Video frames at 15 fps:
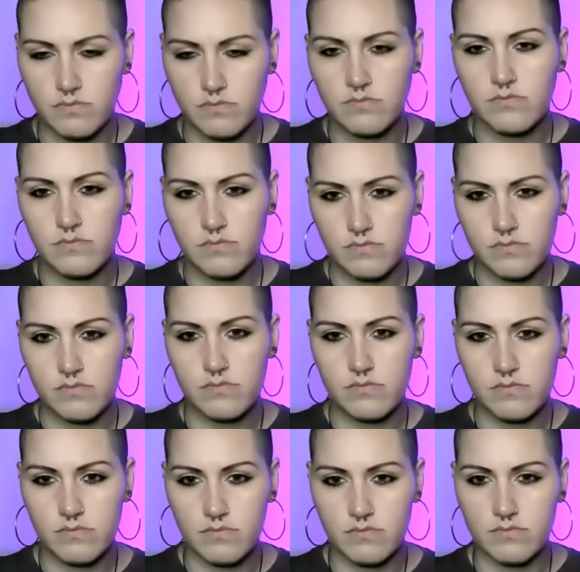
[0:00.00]

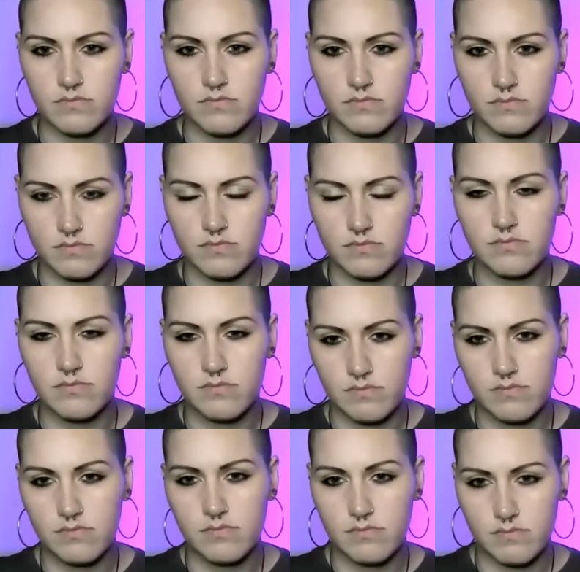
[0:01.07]

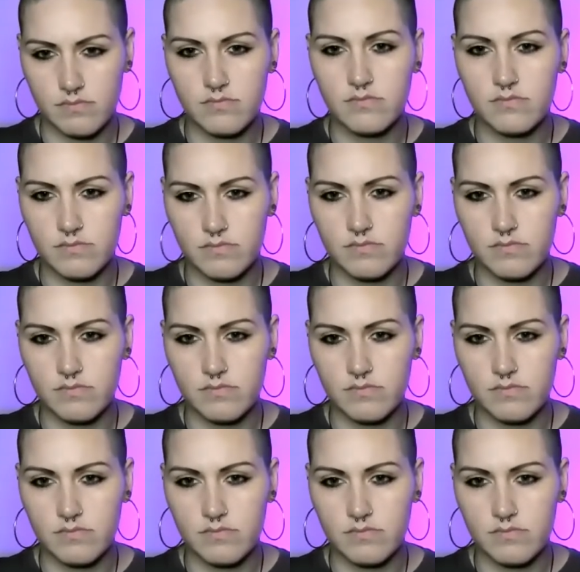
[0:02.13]
(not speaking)